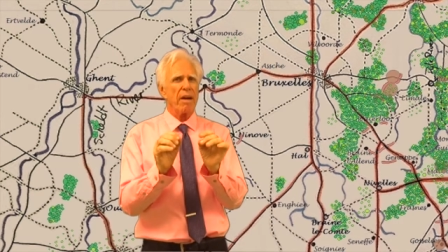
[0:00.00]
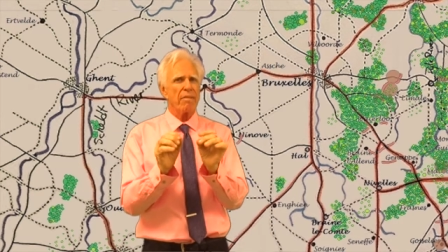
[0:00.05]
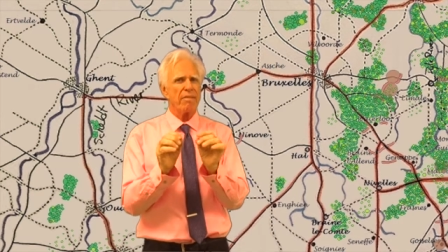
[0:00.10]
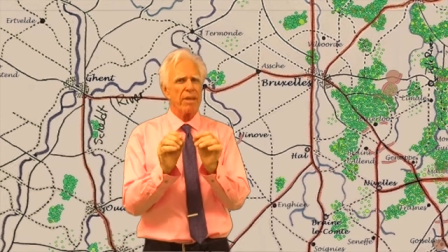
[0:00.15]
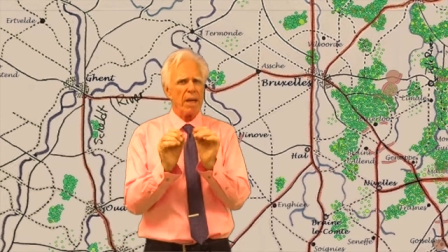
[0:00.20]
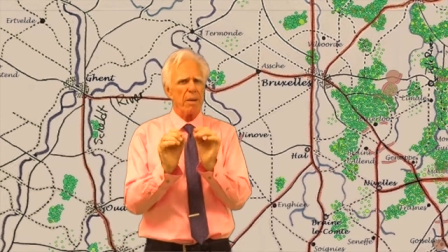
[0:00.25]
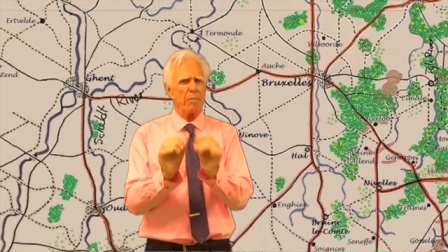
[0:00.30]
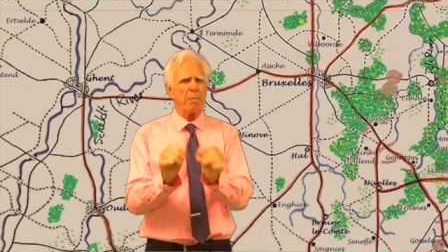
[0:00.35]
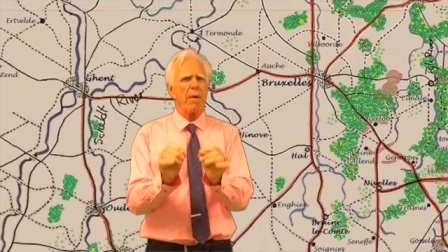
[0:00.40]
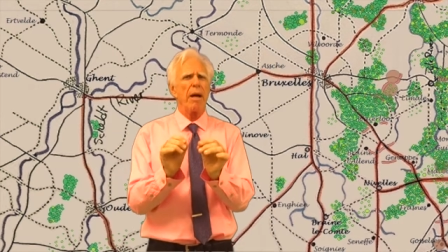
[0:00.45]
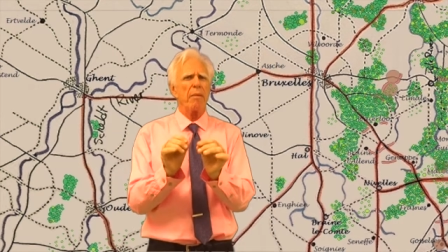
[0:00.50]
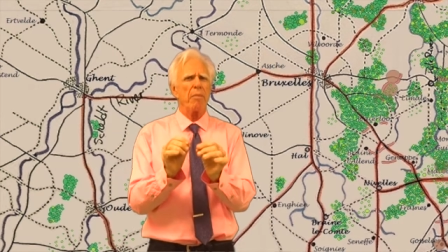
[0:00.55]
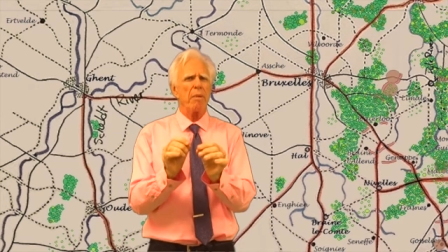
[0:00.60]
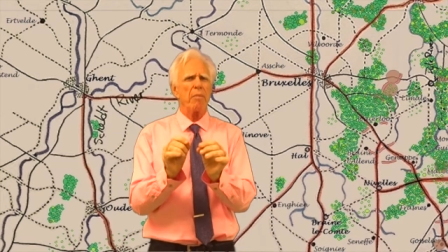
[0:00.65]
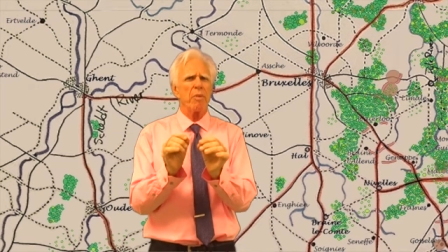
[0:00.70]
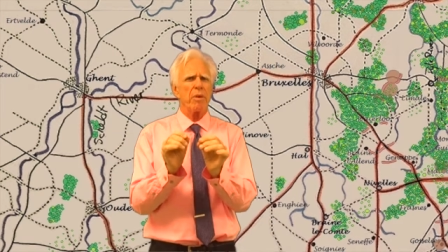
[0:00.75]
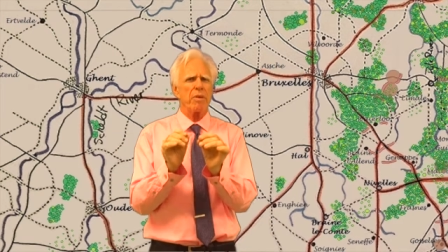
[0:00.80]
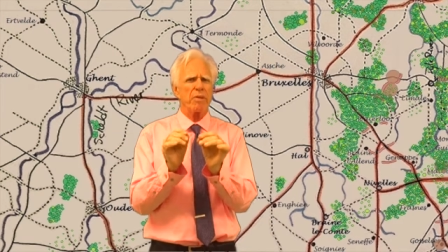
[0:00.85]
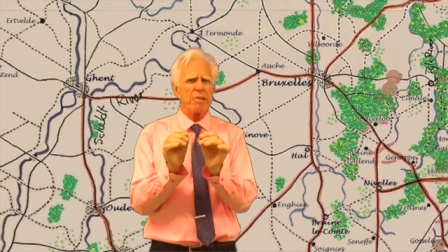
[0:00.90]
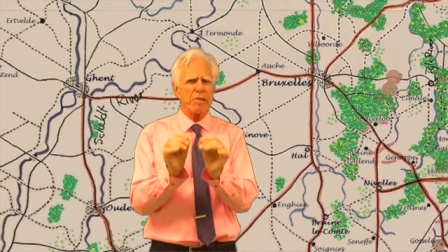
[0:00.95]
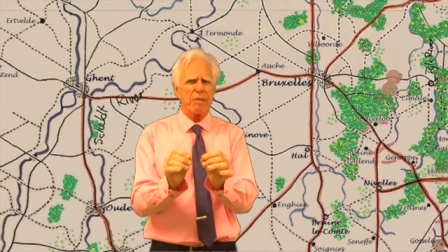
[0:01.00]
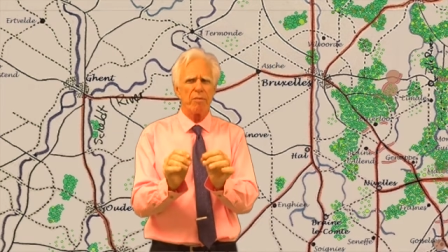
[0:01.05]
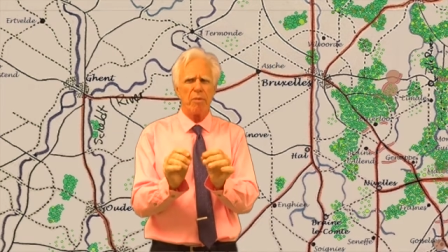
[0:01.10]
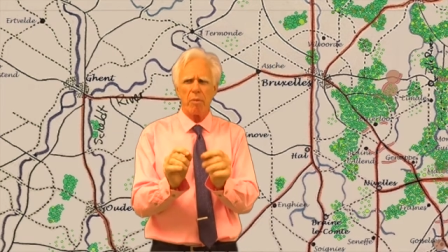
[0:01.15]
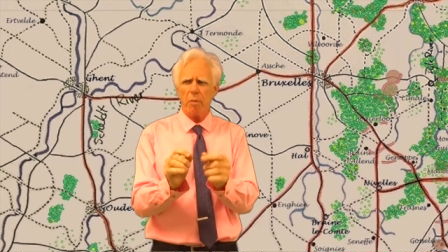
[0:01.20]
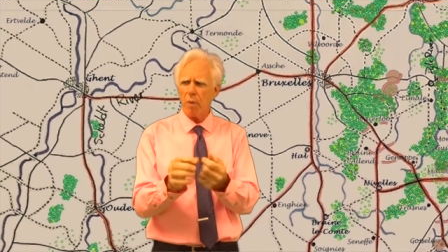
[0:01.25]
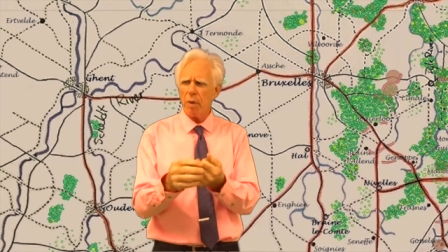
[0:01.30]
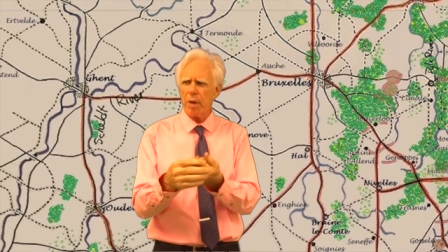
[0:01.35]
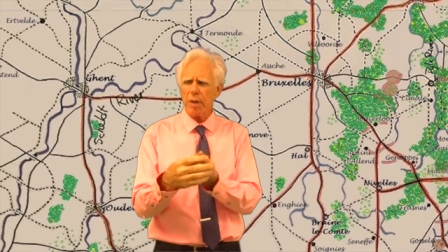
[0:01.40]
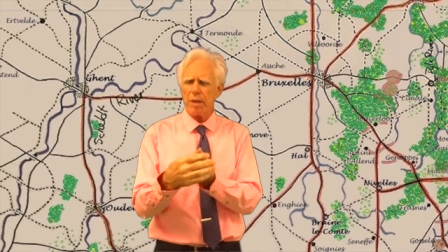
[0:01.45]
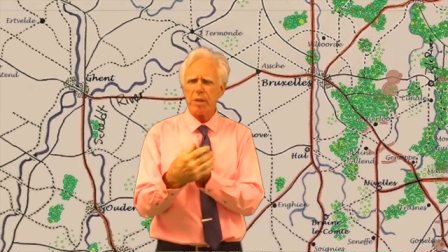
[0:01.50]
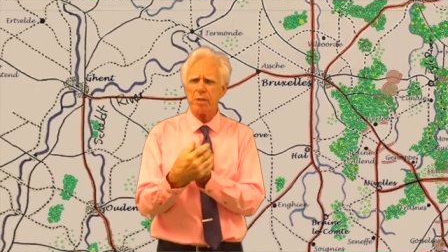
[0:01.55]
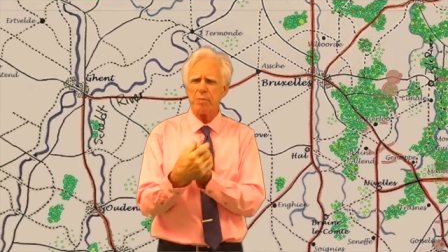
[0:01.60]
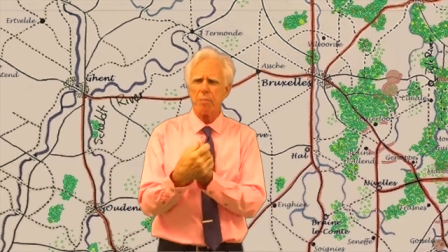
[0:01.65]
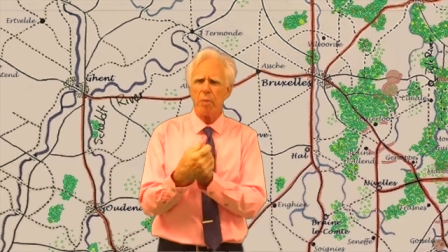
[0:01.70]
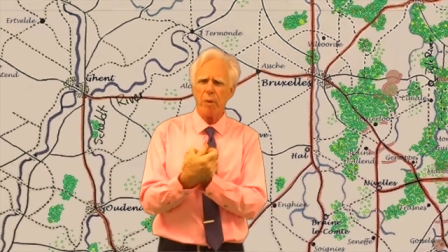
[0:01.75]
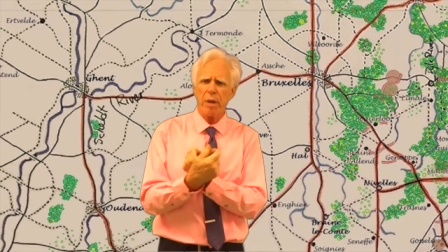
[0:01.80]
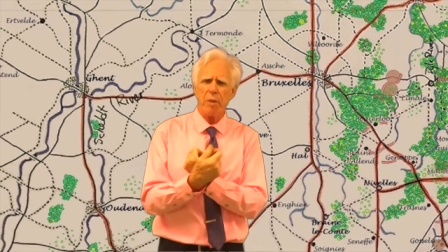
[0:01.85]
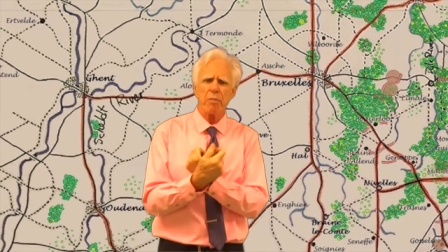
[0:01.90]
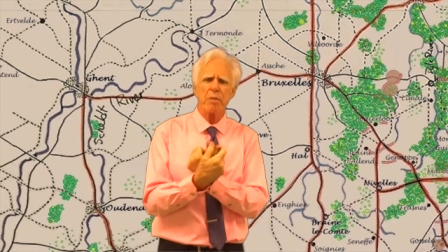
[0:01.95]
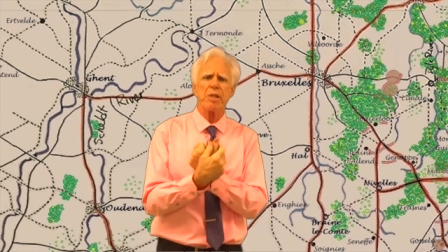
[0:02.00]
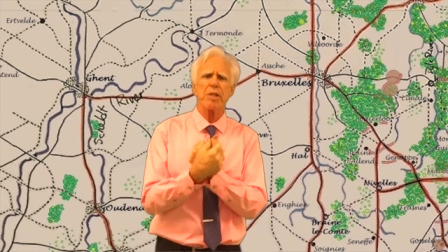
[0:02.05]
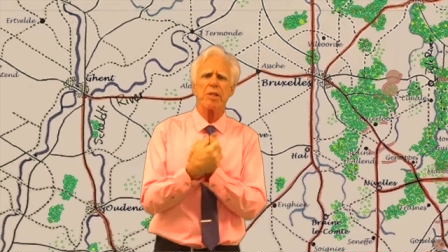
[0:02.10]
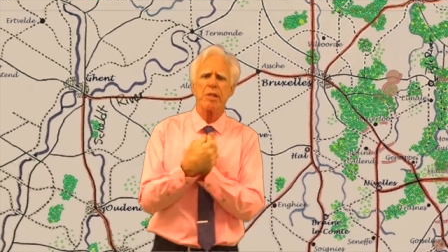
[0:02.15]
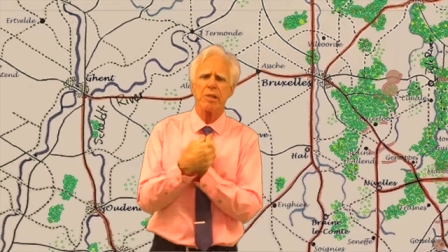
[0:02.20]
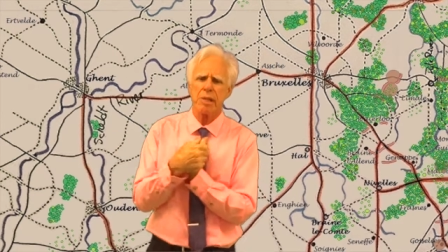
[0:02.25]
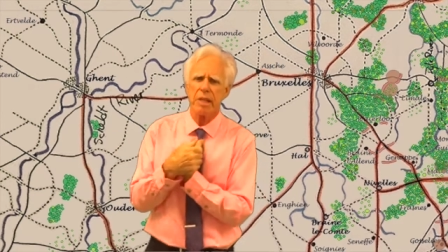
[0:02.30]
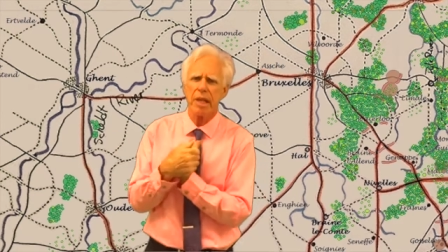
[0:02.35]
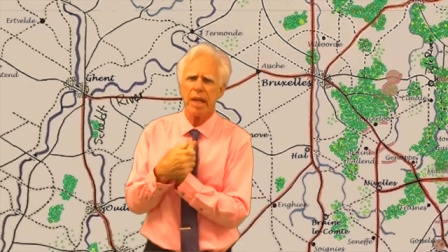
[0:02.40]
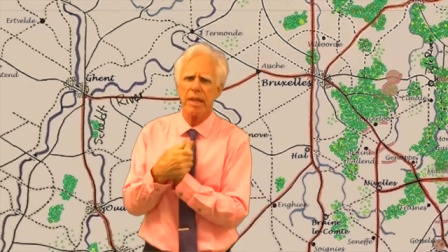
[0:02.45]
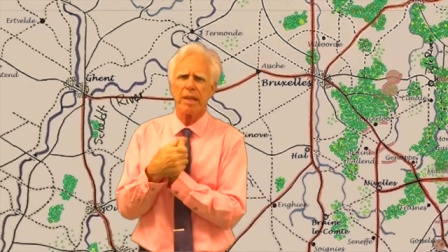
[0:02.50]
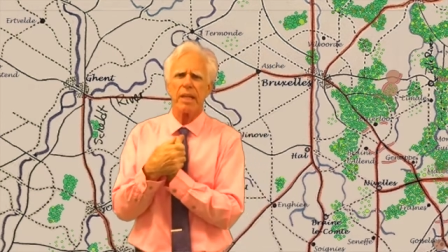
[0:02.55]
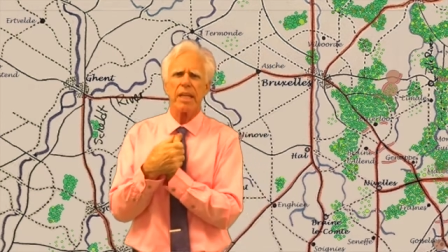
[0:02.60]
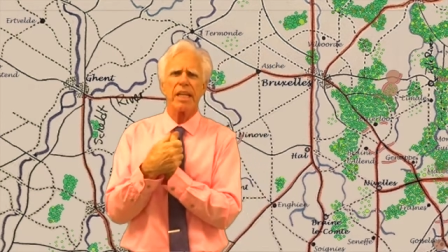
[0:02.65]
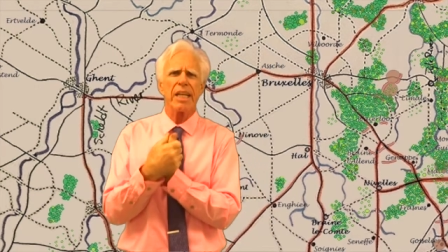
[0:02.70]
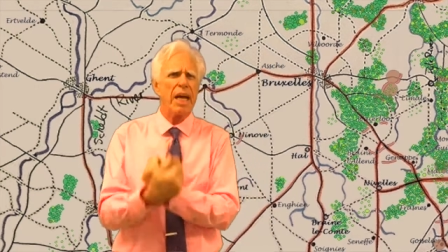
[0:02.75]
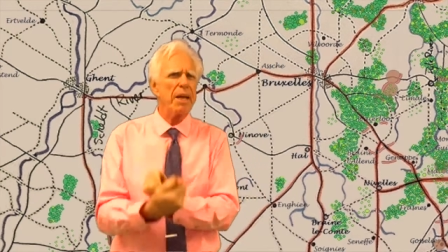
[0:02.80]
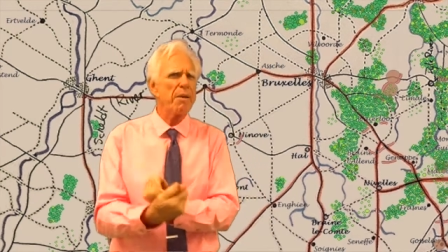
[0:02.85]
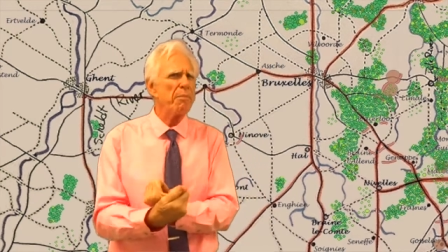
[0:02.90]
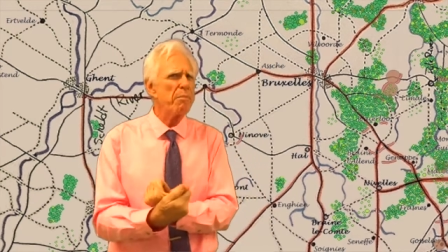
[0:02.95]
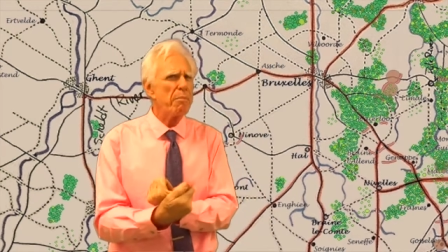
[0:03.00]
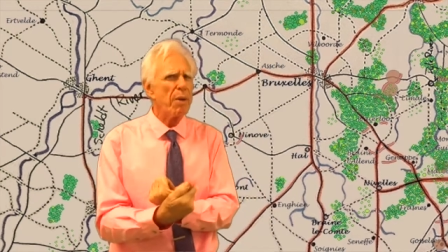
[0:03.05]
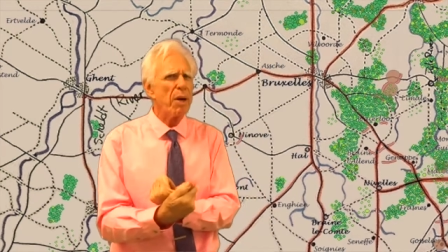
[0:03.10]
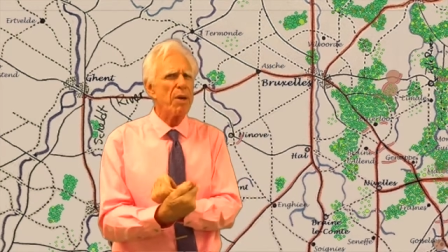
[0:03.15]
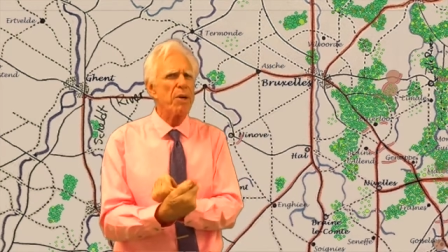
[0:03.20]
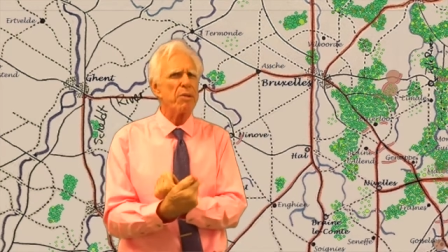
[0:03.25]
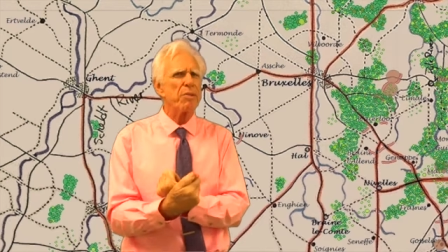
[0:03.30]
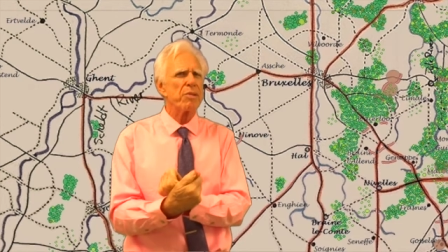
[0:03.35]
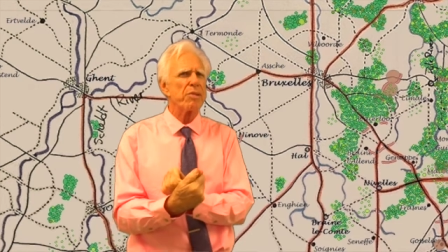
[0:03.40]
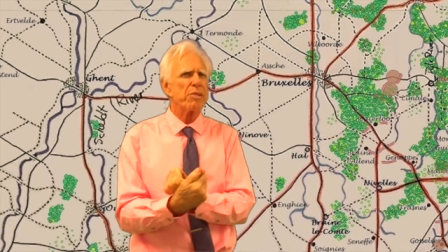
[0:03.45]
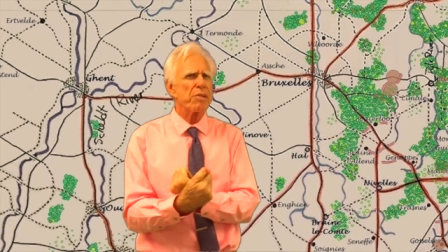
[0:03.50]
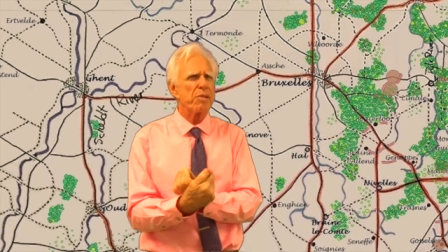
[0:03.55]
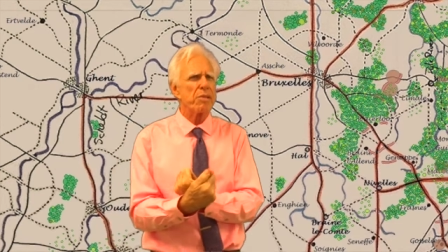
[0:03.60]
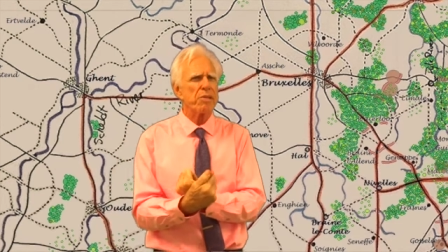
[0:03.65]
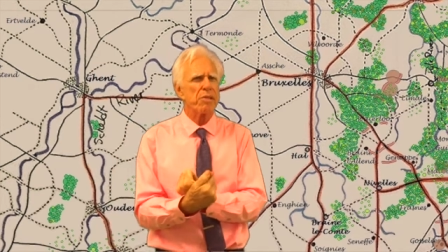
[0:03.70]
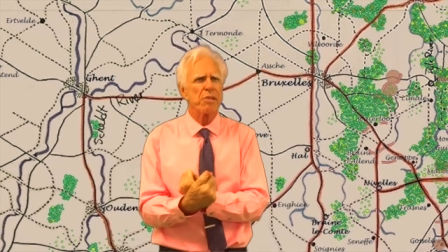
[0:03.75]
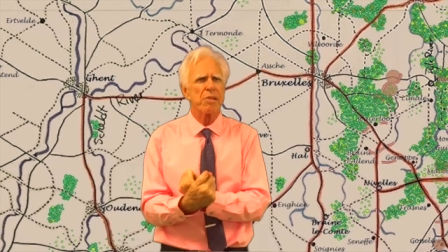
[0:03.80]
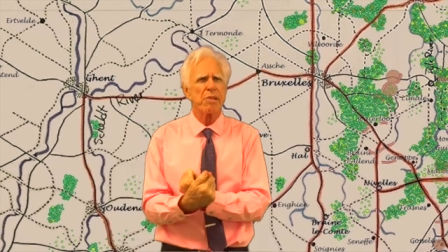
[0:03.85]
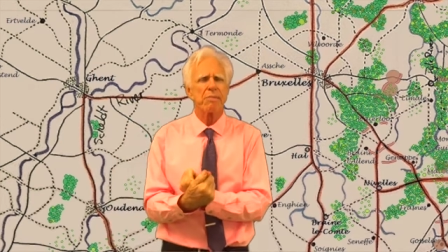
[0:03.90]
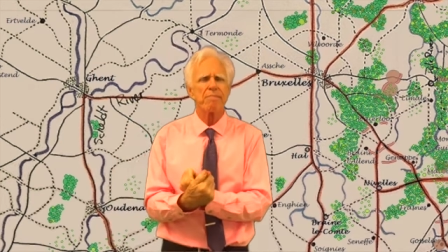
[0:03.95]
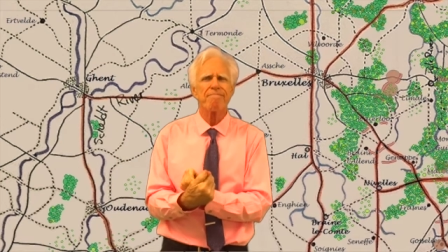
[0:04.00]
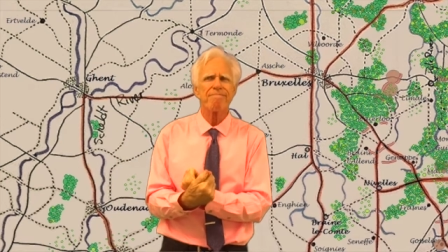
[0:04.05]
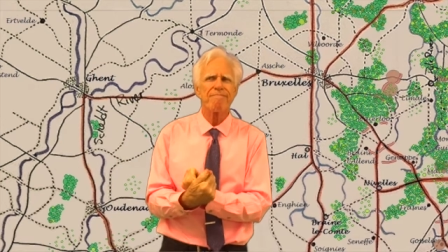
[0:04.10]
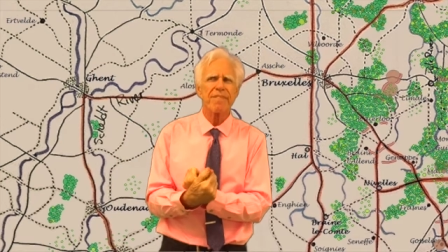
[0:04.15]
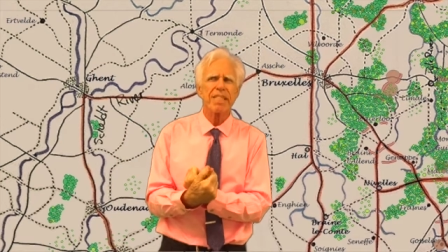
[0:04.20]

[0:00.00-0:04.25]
I've got a problem with Civil War at this point, which is that the gunboats